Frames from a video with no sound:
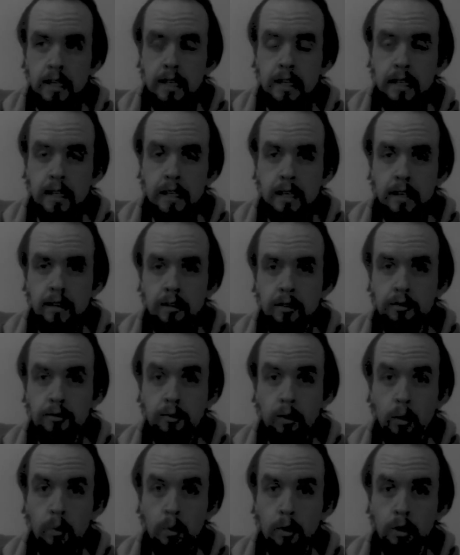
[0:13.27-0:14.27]
in his
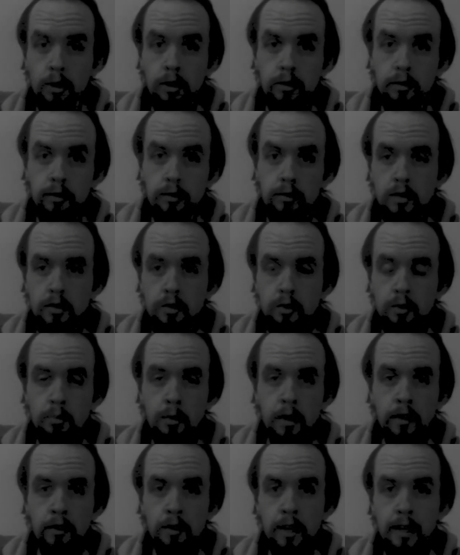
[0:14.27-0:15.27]
foreword
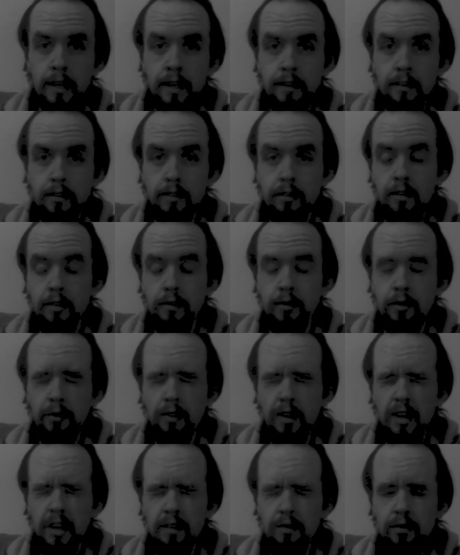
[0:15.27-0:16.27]
to Mother Night. If
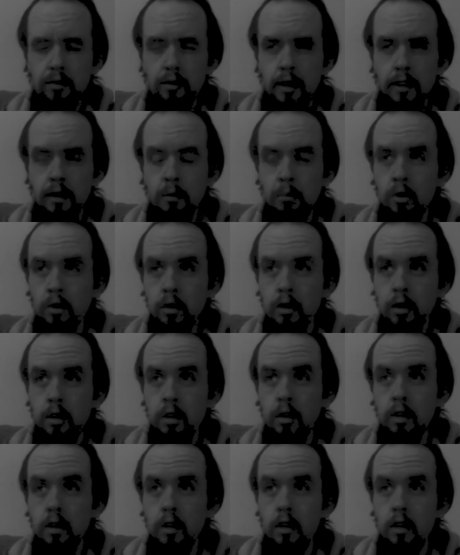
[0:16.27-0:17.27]
you've ever read the book,